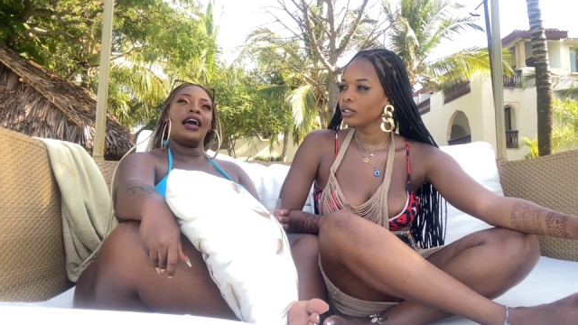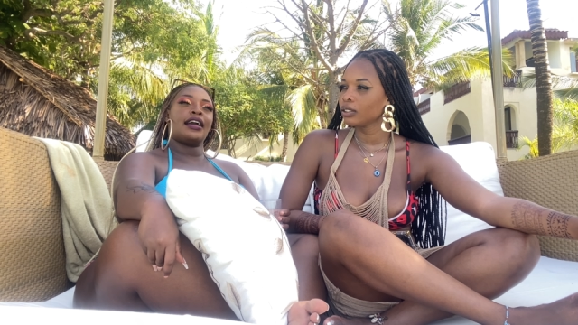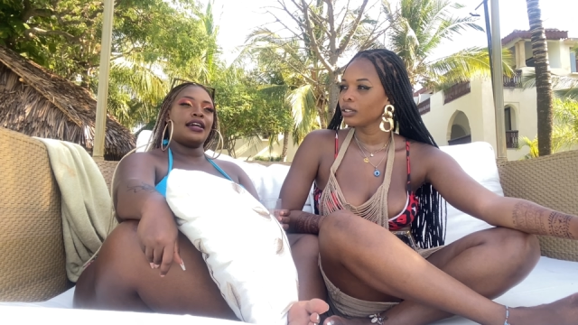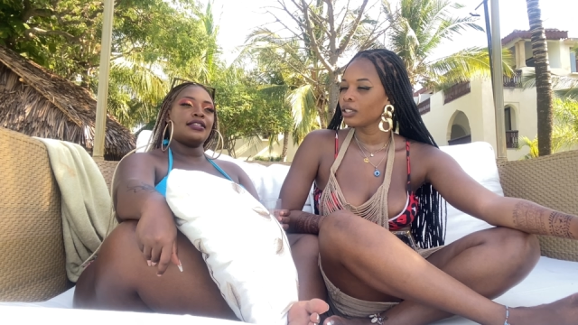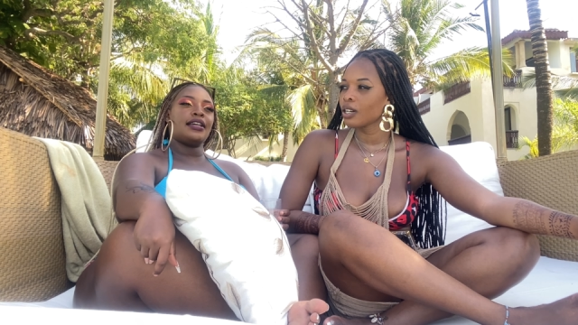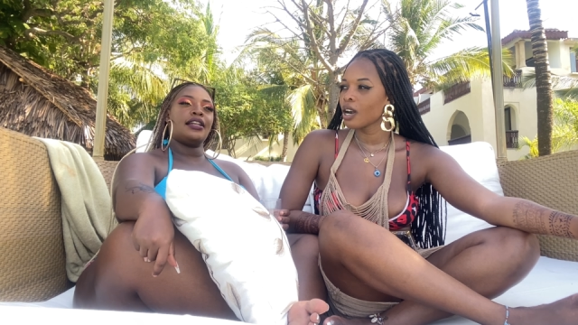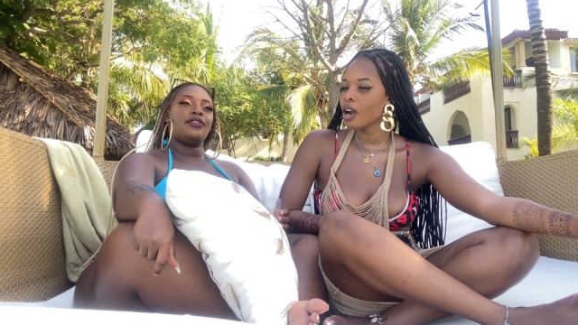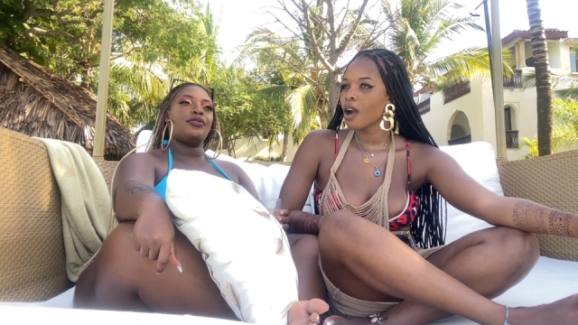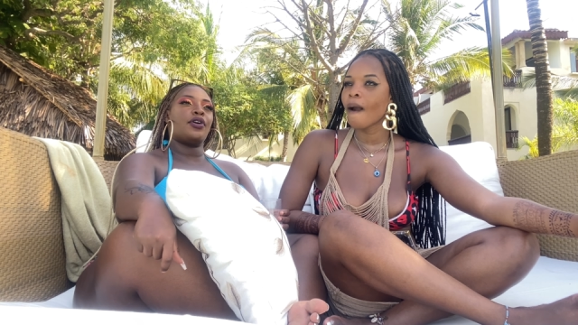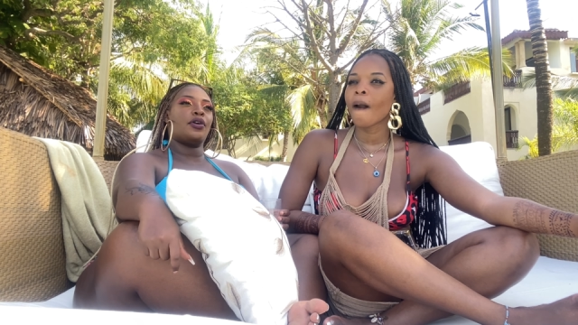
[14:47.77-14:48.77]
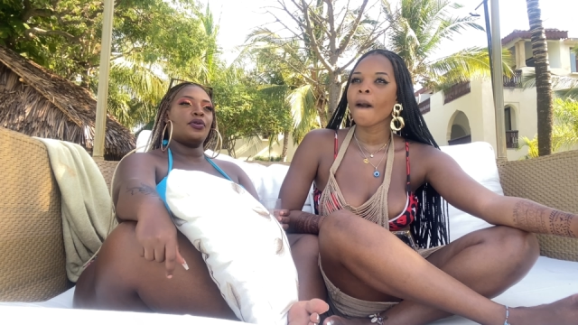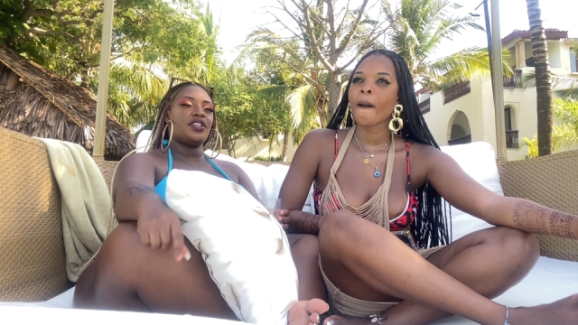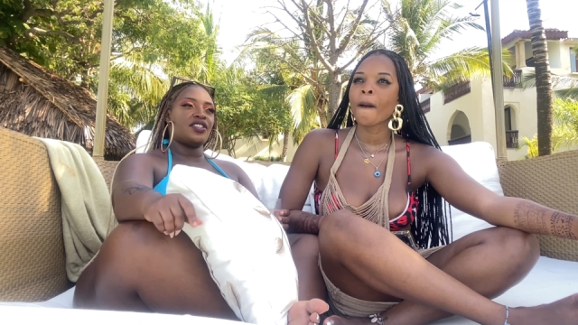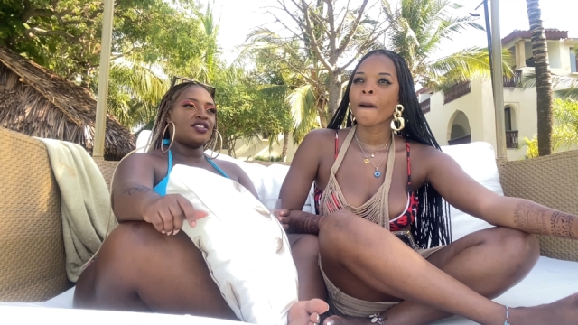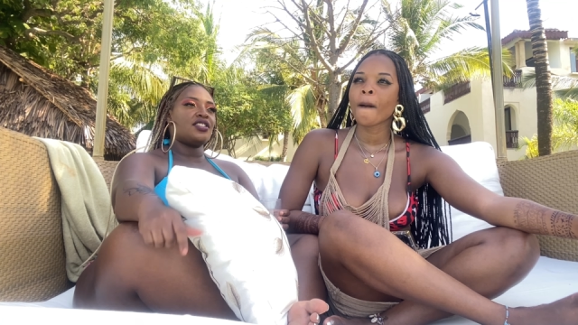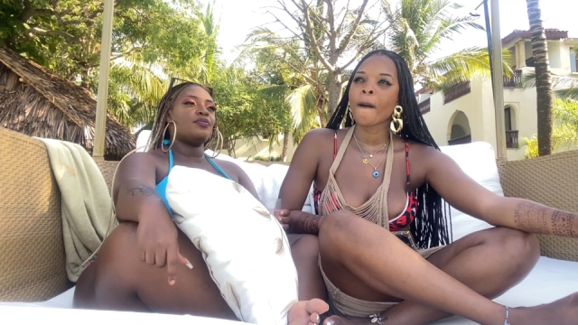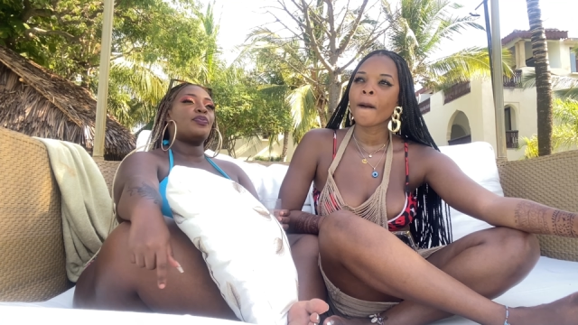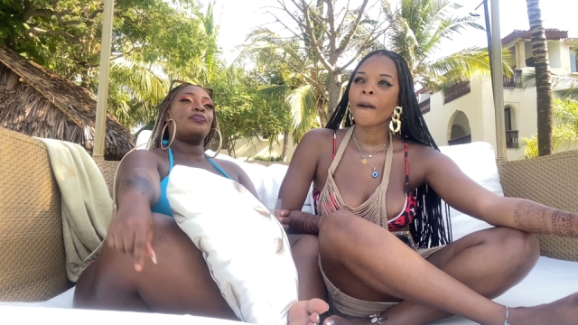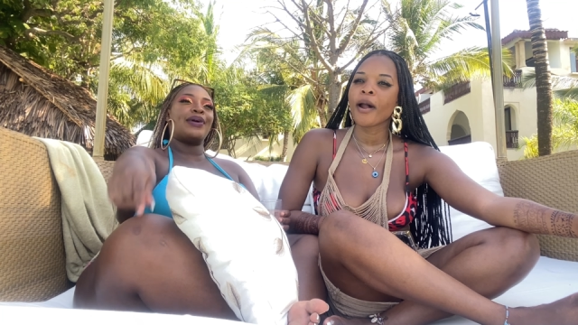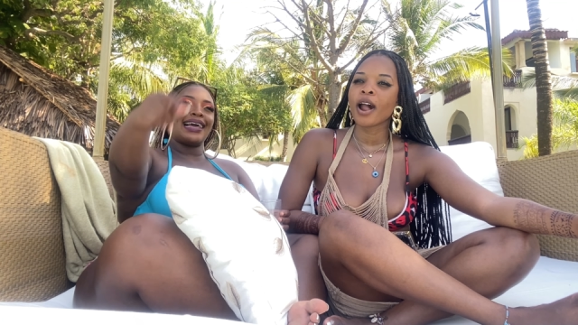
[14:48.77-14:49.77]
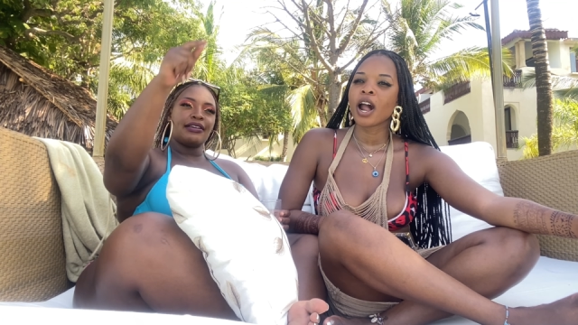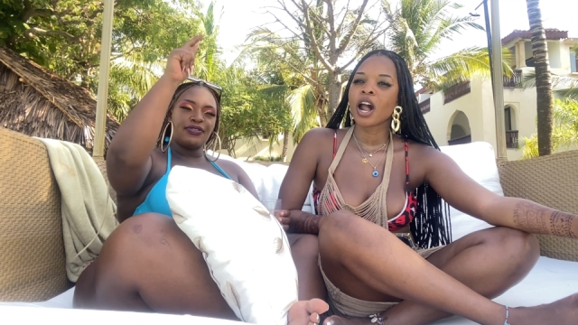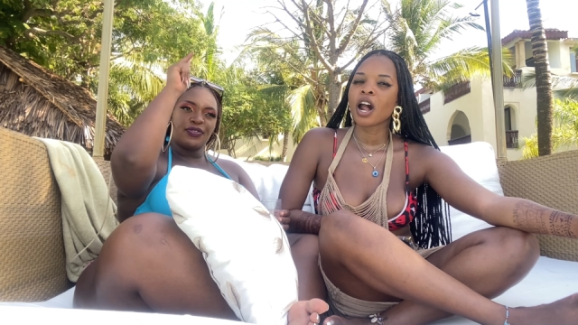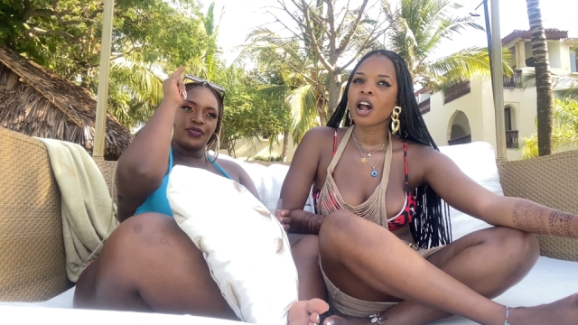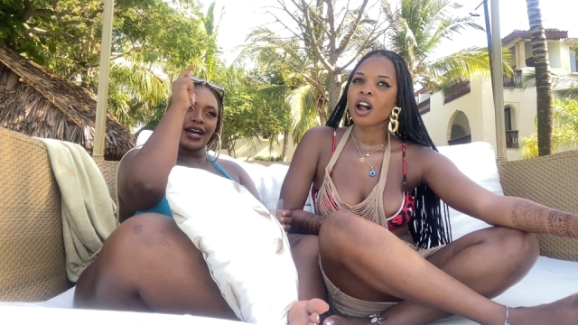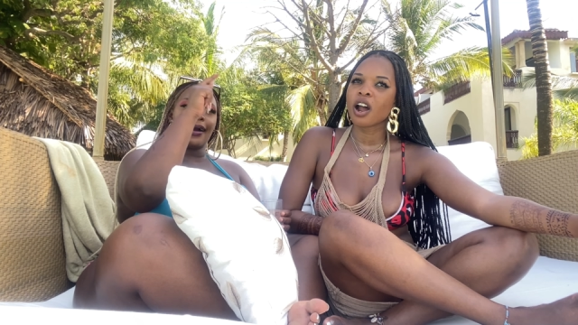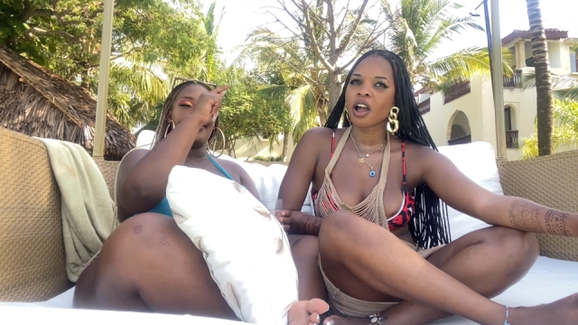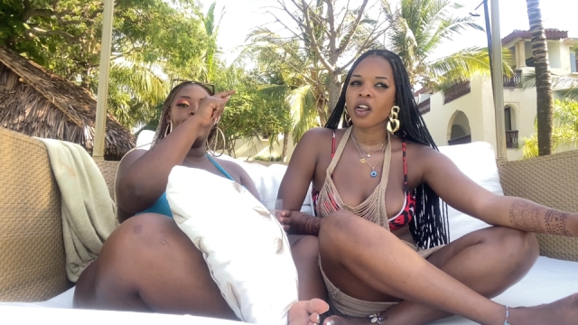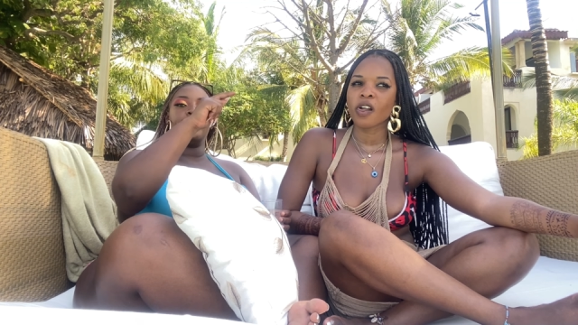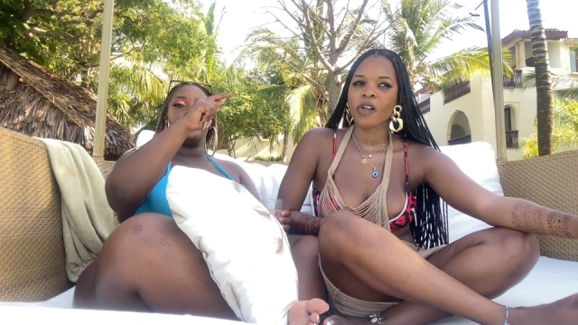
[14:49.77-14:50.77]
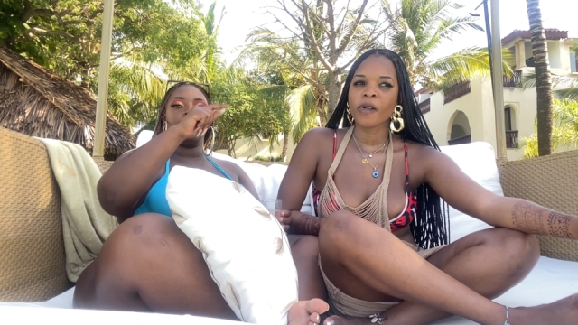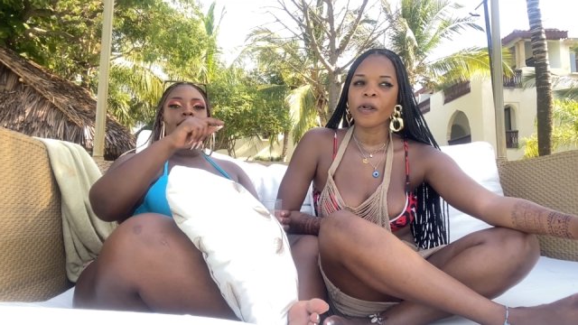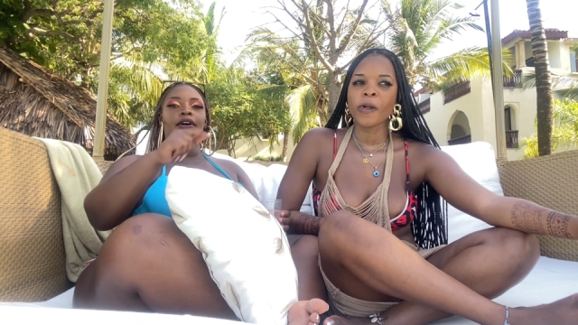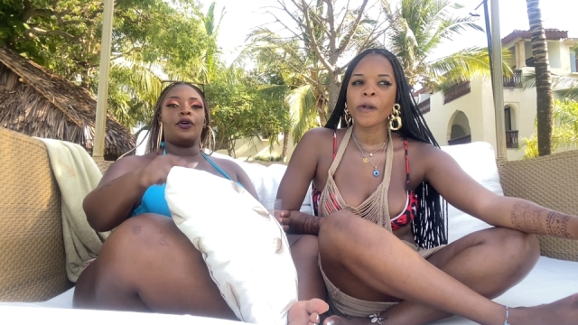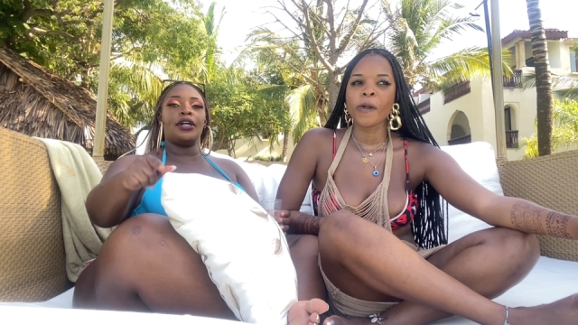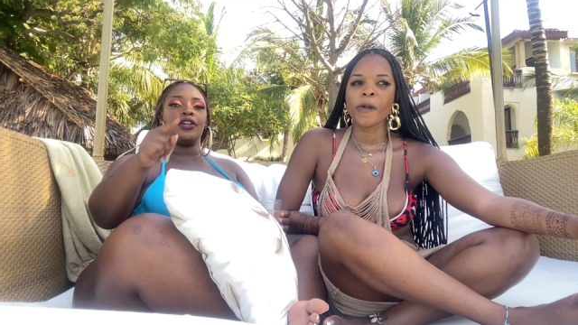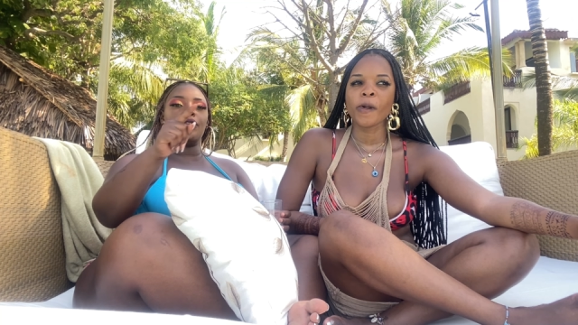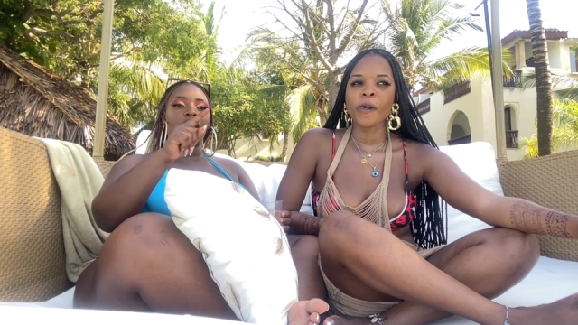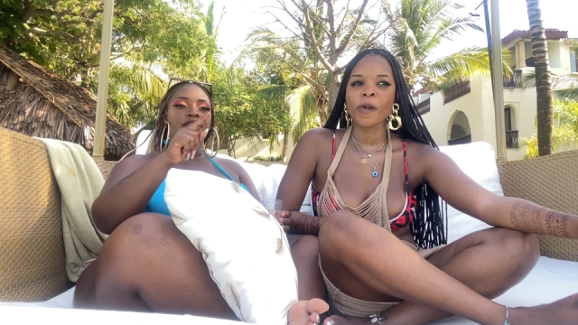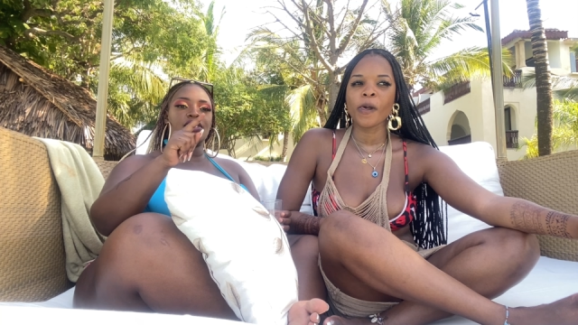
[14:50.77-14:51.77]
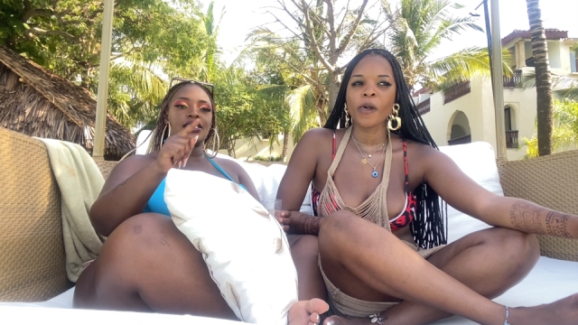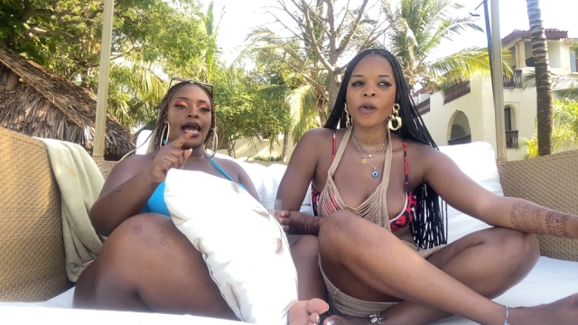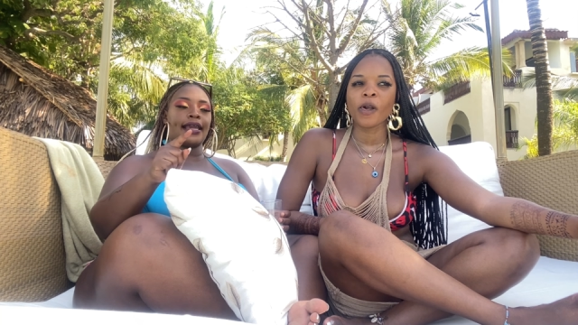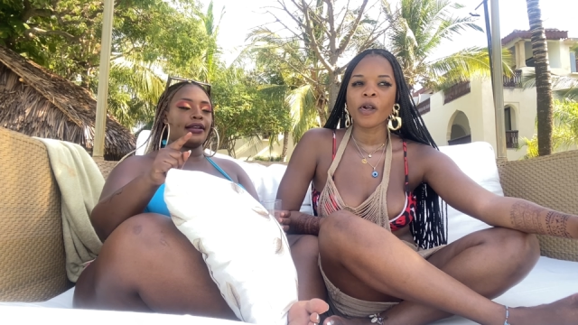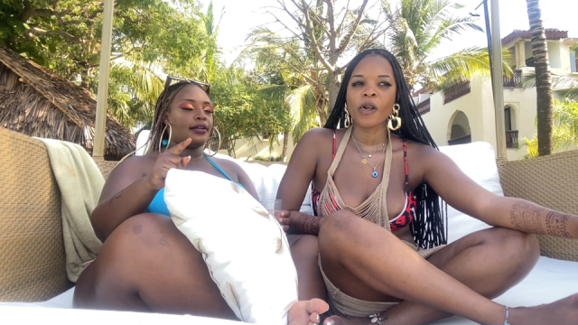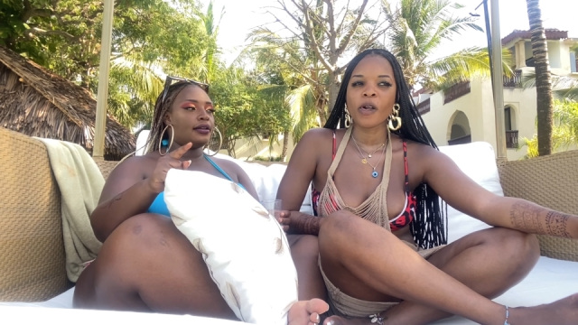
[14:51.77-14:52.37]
Speaker 1: I can tell if your clothes is cheap by far, and if you have style